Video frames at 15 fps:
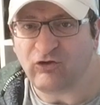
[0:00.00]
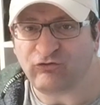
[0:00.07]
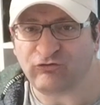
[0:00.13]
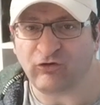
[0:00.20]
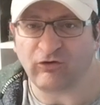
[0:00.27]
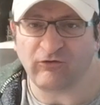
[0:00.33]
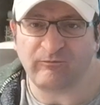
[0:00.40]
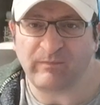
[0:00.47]

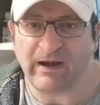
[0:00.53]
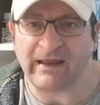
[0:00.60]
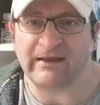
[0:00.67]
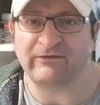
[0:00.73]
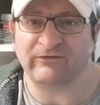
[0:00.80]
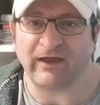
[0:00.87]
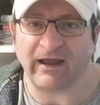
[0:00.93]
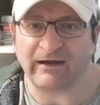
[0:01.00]
Song of
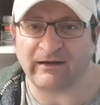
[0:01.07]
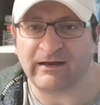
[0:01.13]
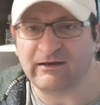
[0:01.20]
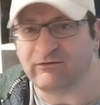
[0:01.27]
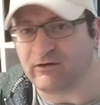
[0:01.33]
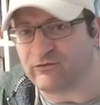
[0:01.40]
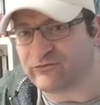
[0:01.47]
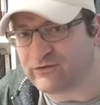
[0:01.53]
Blades and
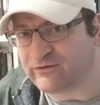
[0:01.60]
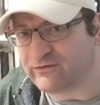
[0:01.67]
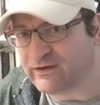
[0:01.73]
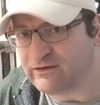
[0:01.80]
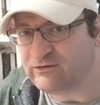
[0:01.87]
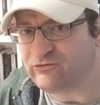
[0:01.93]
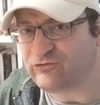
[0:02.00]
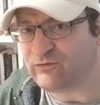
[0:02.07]
Heroes
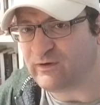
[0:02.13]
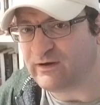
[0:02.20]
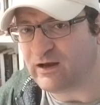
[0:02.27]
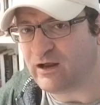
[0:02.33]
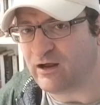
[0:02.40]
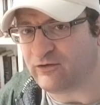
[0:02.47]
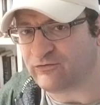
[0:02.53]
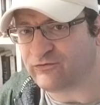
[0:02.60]
continues to
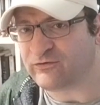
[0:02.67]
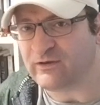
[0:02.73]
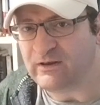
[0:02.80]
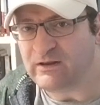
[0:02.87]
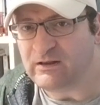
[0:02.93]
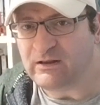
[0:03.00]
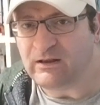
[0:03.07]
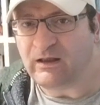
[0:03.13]
enhance
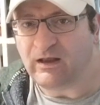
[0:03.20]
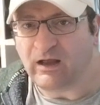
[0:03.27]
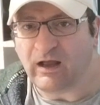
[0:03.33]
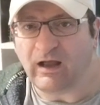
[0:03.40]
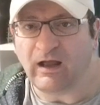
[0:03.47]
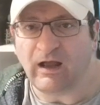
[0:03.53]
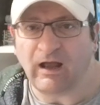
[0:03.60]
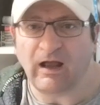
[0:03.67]

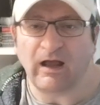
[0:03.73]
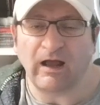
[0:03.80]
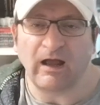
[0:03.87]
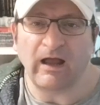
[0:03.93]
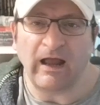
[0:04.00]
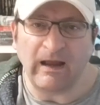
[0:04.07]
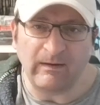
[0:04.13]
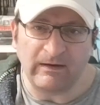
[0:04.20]

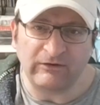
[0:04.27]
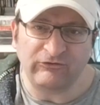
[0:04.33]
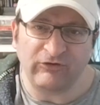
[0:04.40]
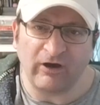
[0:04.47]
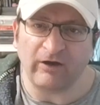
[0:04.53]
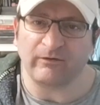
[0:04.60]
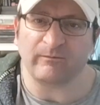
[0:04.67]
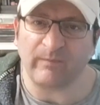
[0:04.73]

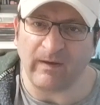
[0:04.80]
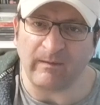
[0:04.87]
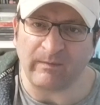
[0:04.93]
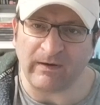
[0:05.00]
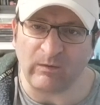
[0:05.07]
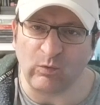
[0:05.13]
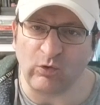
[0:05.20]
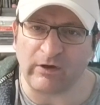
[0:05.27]
enchant
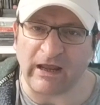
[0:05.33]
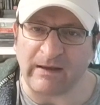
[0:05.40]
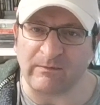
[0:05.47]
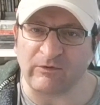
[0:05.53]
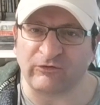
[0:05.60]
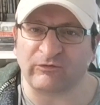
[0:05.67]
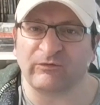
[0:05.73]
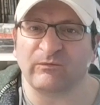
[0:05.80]

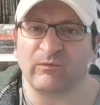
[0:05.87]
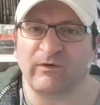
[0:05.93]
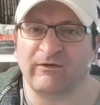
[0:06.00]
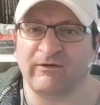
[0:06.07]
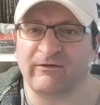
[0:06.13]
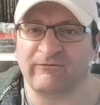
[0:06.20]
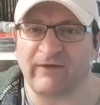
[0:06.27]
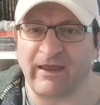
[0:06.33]
wargamers
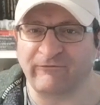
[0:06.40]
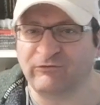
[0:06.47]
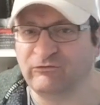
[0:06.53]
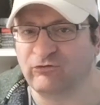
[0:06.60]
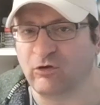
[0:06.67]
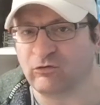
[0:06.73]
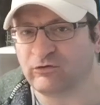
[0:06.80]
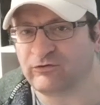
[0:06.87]
with every
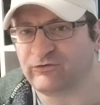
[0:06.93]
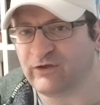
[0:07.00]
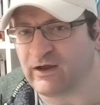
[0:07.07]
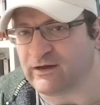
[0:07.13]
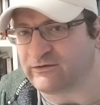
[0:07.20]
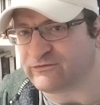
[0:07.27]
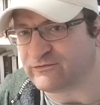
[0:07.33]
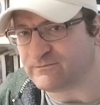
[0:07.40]
roll of the
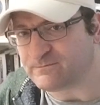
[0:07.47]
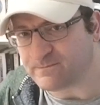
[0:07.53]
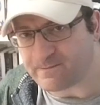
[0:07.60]
dice.